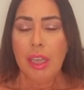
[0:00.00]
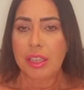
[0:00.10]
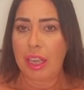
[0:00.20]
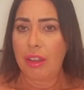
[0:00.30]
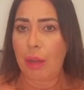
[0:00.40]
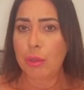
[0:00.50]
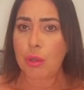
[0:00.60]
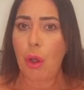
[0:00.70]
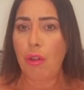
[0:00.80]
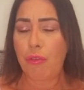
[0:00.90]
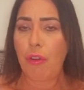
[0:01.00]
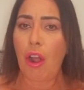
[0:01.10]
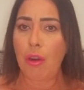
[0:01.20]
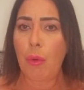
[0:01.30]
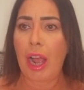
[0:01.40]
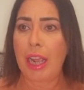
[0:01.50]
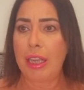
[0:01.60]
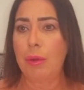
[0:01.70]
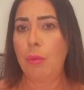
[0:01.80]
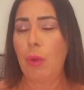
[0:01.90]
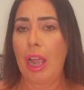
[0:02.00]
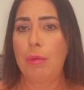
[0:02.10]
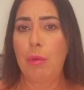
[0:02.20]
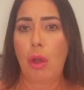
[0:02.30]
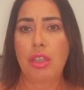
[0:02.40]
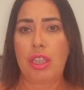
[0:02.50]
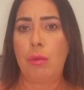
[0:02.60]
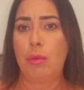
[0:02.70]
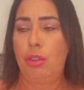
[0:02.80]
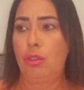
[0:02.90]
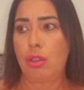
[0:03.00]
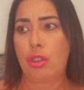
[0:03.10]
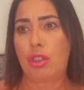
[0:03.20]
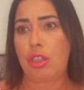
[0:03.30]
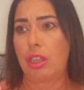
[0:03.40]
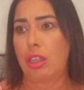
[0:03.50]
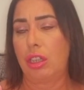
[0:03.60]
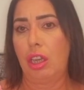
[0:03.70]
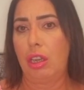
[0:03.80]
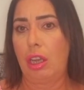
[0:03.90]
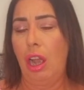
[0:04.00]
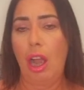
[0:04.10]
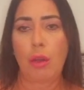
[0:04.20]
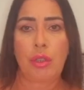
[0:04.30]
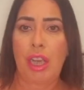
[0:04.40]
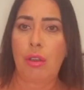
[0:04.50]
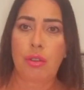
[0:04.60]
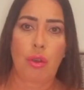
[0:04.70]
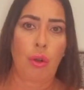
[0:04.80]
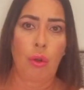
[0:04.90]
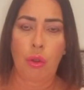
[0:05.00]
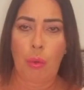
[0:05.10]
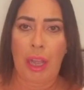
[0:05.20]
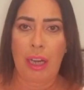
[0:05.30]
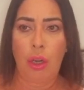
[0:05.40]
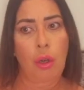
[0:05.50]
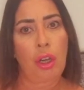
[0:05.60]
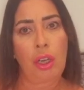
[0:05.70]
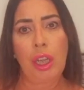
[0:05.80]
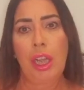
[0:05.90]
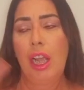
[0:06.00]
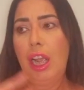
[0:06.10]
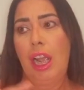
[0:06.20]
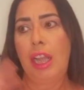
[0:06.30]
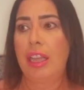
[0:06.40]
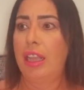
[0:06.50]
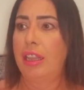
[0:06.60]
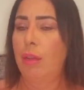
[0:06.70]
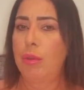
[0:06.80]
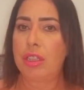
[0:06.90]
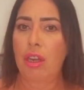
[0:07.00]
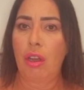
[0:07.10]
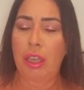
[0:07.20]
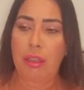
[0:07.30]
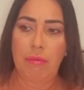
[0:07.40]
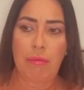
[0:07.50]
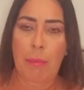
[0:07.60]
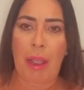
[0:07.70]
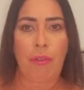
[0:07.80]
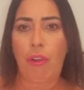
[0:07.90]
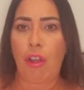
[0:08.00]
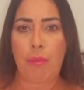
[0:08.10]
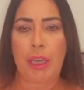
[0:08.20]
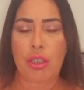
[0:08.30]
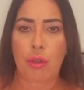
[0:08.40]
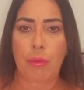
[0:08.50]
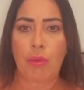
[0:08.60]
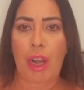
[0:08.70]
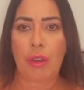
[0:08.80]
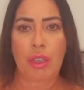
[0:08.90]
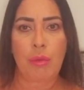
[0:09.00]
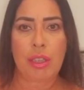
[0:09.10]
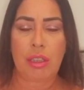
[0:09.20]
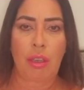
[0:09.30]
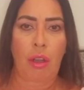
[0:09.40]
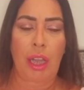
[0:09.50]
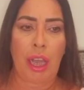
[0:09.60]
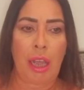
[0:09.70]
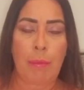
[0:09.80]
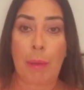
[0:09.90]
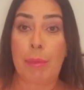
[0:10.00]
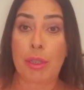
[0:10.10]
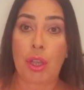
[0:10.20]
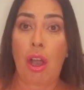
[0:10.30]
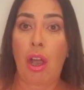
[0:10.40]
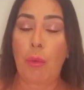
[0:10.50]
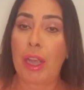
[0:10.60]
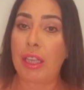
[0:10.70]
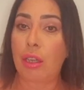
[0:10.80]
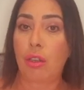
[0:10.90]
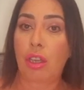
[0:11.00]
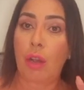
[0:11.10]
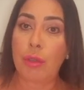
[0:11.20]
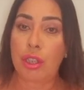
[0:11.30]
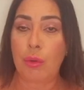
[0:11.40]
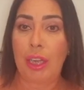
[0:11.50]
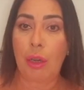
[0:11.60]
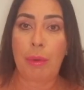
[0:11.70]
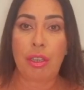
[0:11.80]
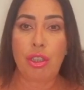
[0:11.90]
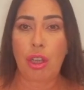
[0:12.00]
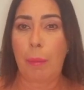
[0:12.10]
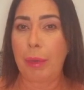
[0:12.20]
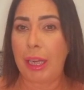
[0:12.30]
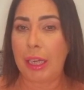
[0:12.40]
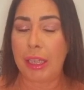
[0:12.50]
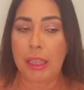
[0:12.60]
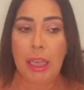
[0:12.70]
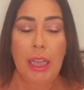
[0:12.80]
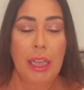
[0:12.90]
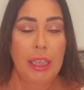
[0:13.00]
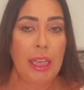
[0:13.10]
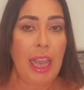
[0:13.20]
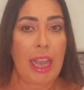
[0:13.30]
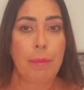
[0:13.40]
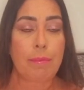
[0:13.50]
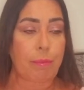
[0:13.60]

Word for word: So that was quite far away, and where we was, it was just hotels all the way along. And then there was, like, about five minutes up the road, there was, like, um, a bazaar where you could go and do a little bit of shopping. And, yeah,